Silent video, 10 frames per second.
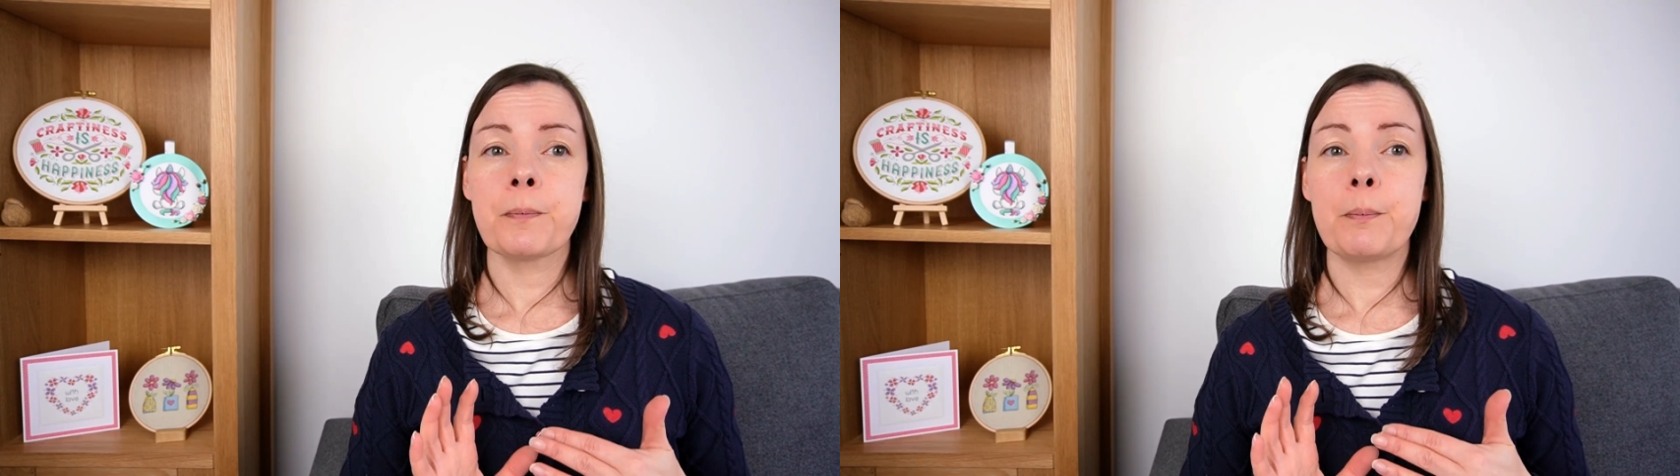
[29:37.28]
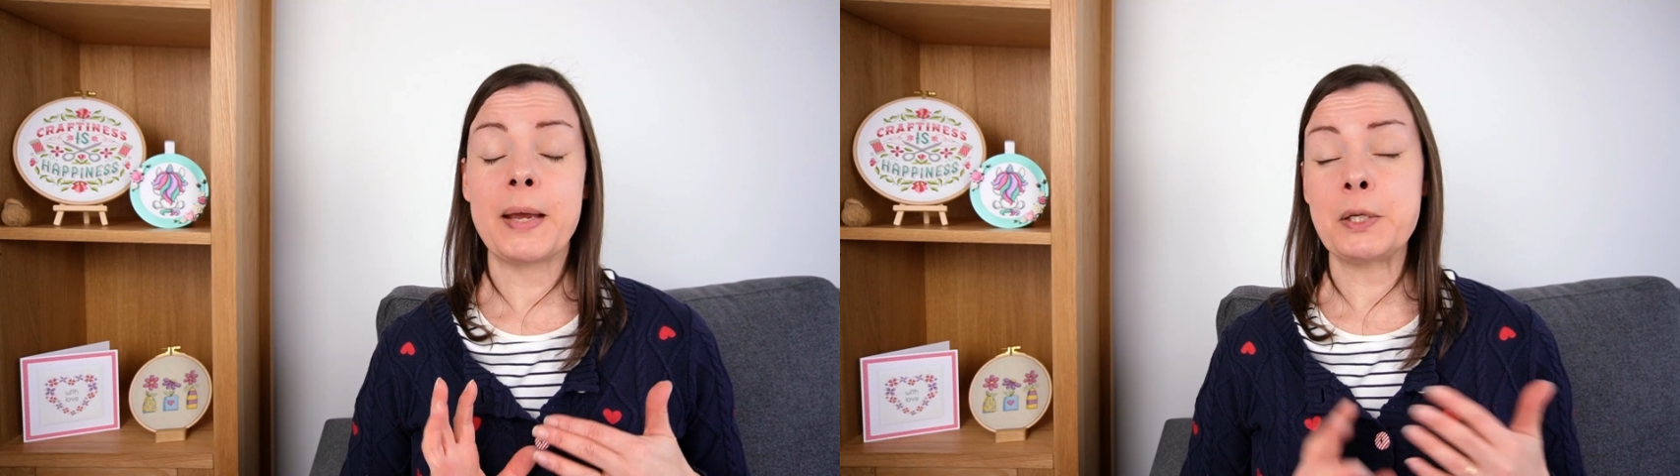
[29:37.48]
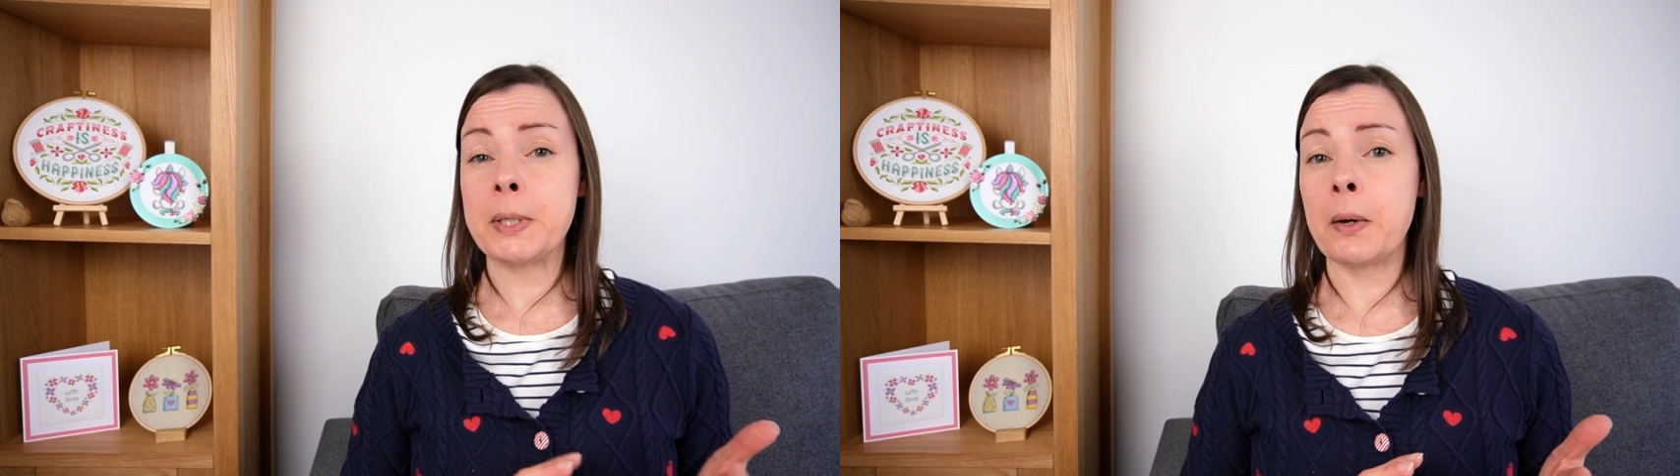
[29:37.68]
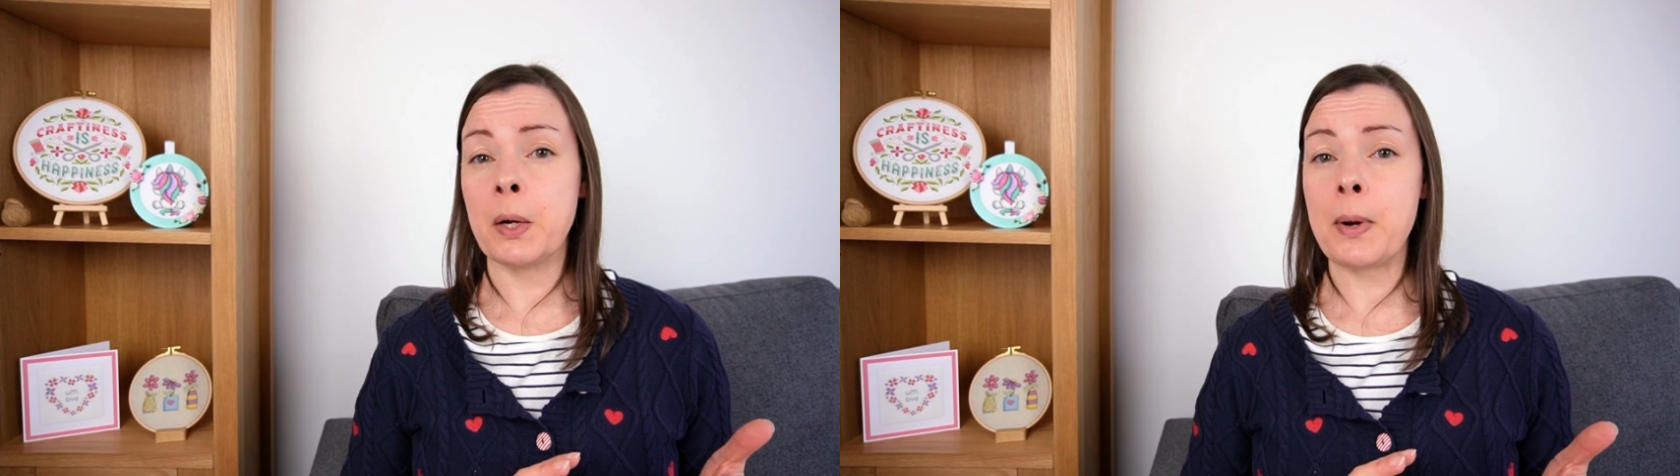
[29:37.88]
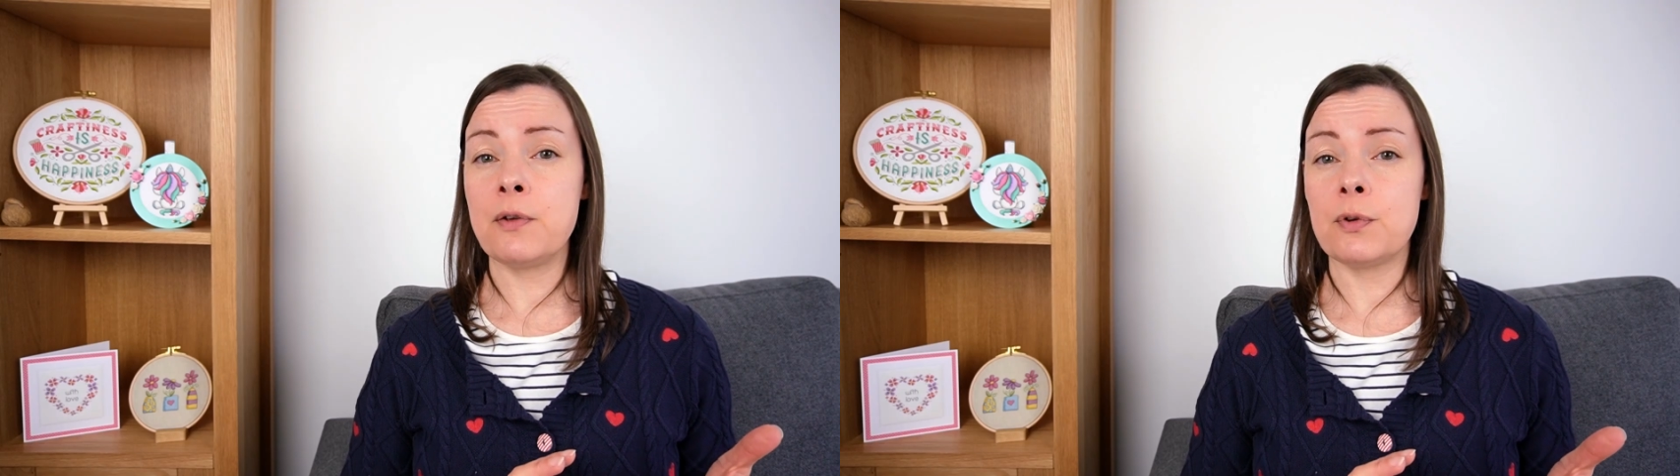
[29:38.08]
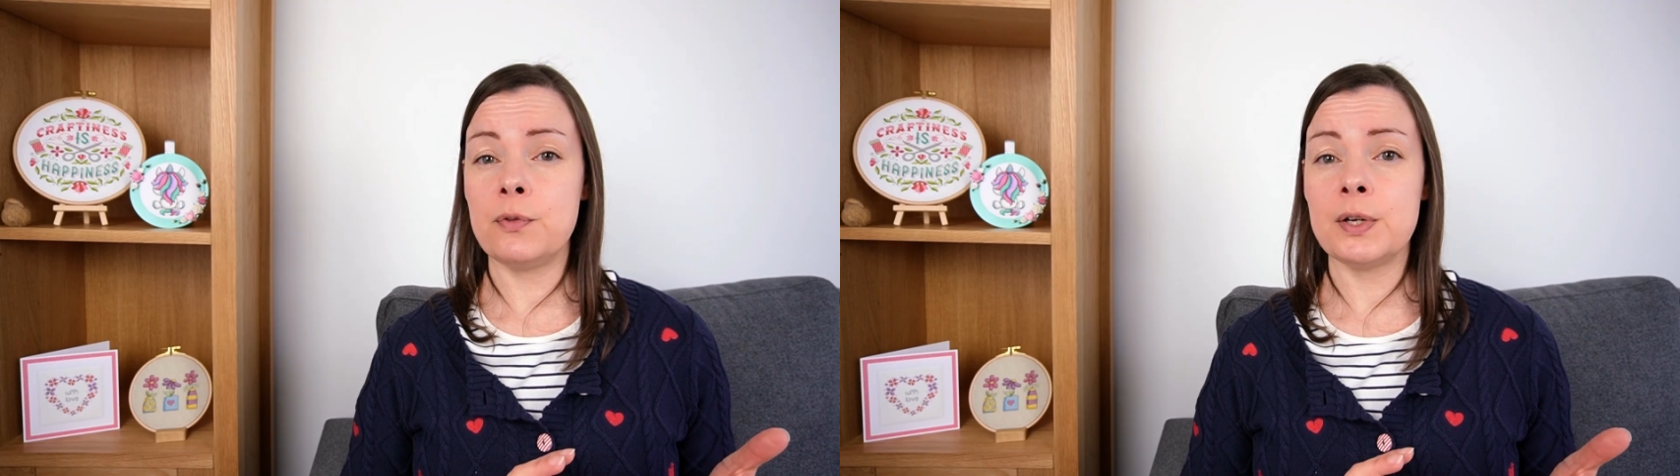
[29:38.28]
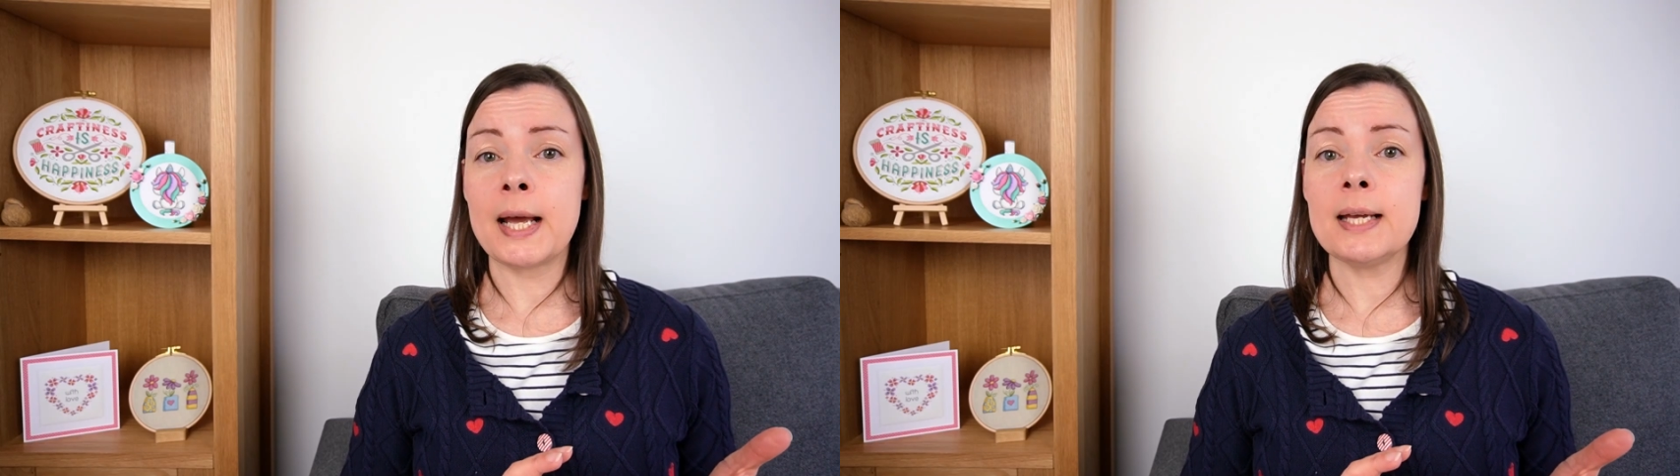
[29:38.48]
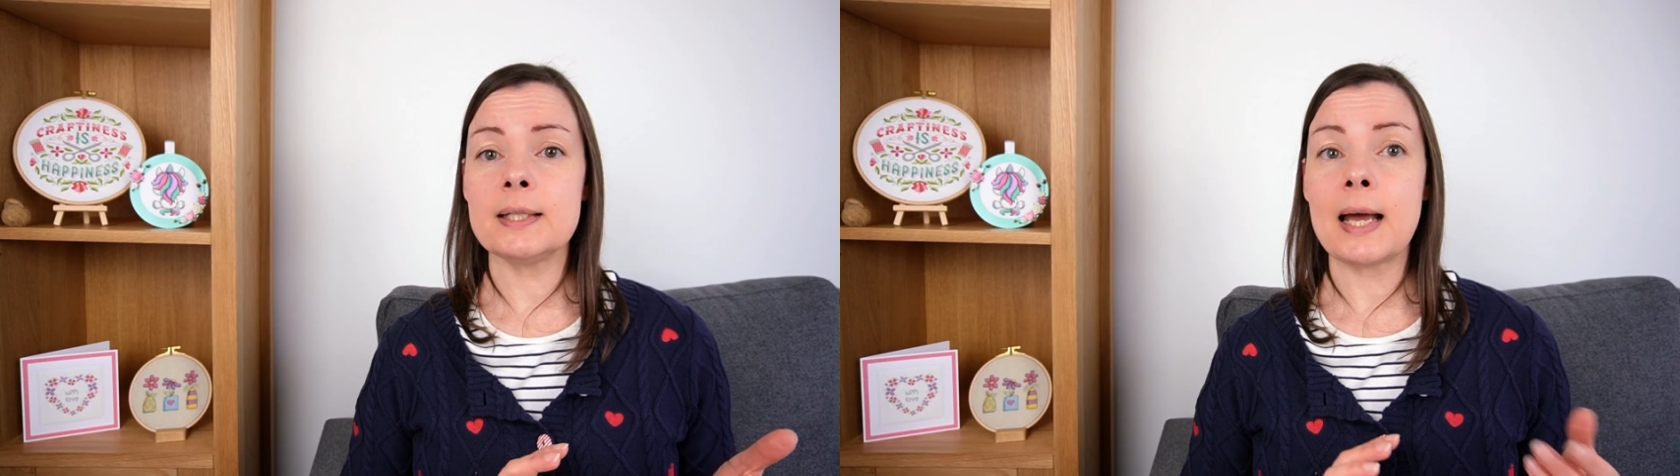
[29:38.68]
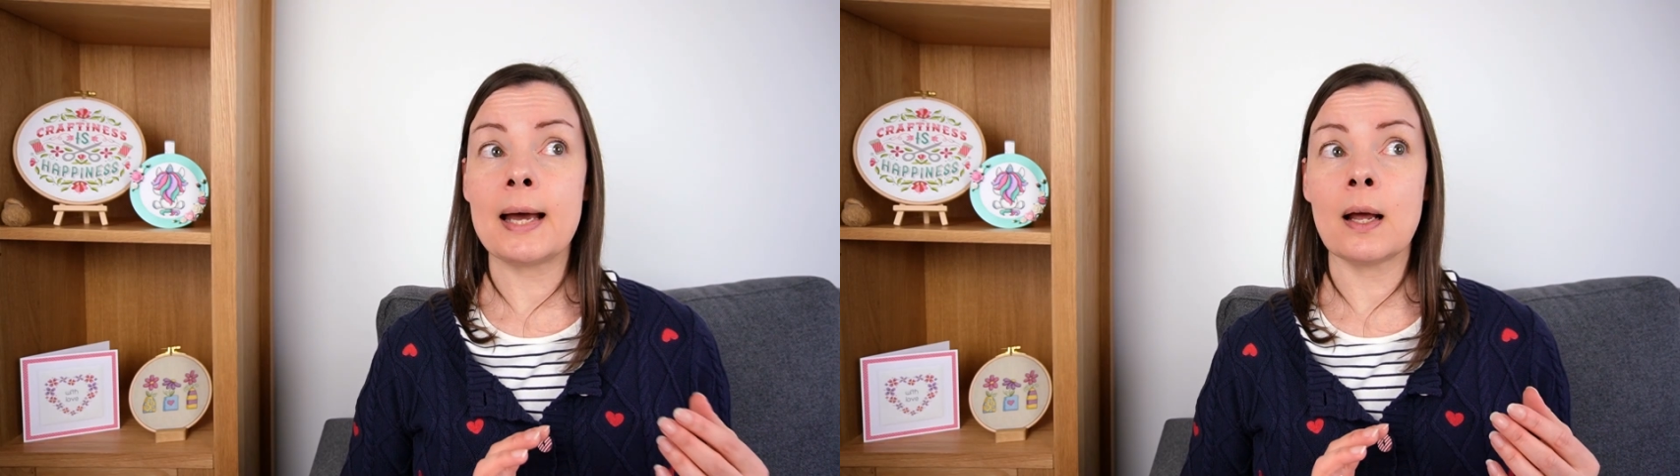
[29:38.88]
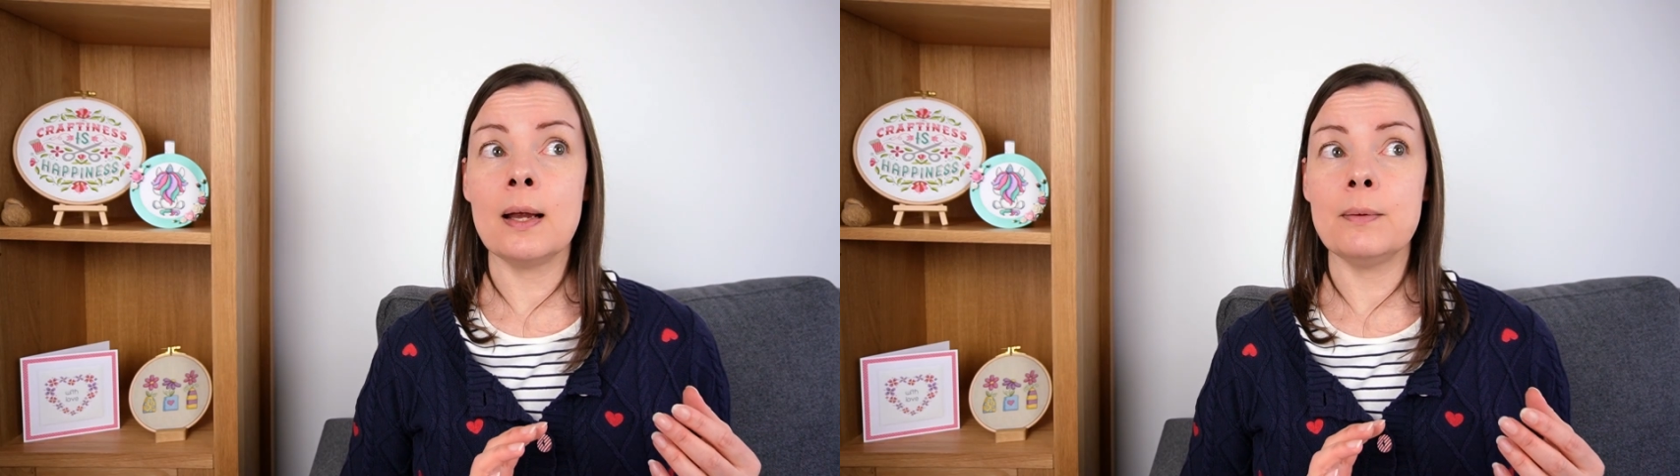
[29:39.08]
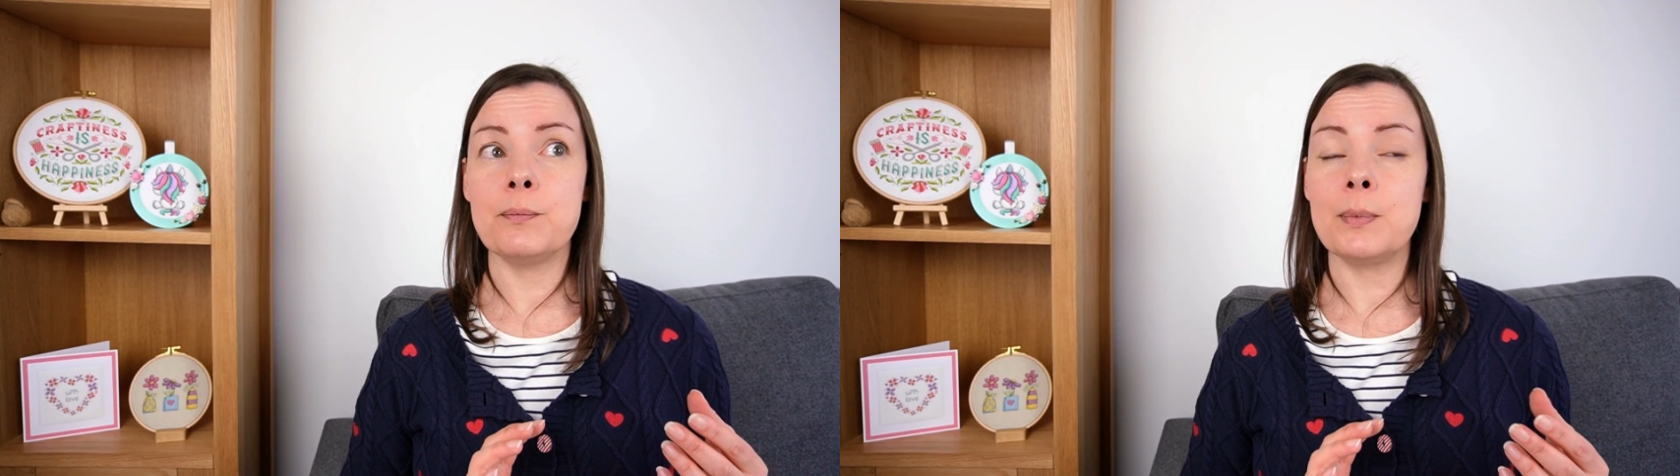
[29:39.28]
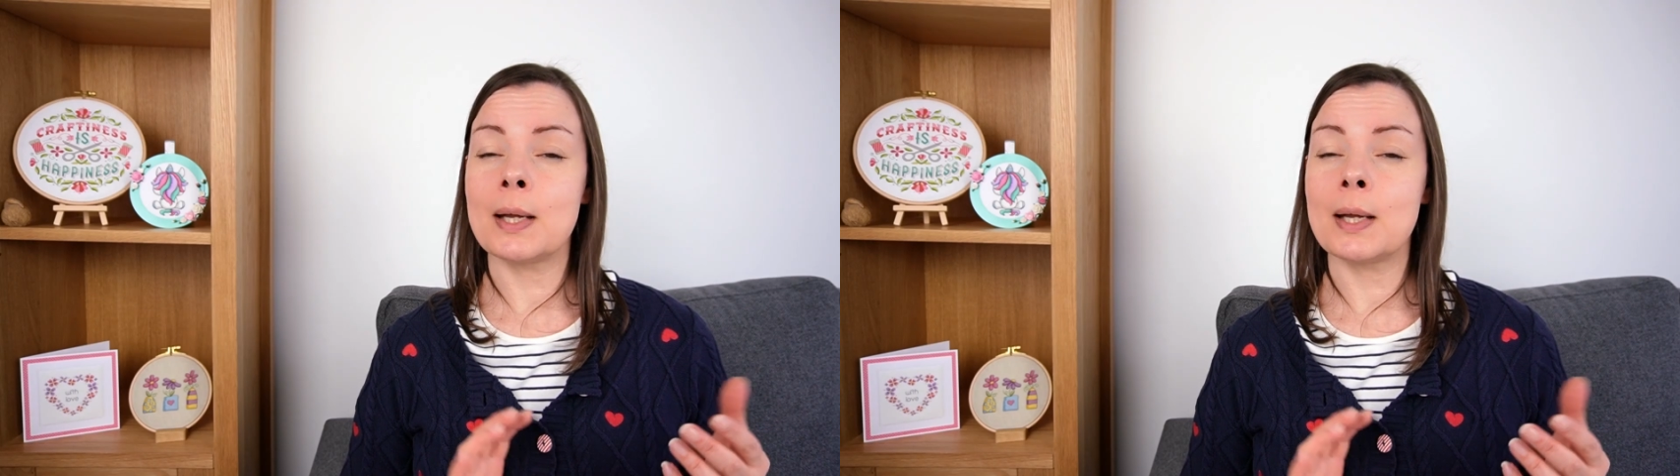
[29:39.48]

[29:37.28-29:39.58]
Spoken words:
because we're going away for a few days and I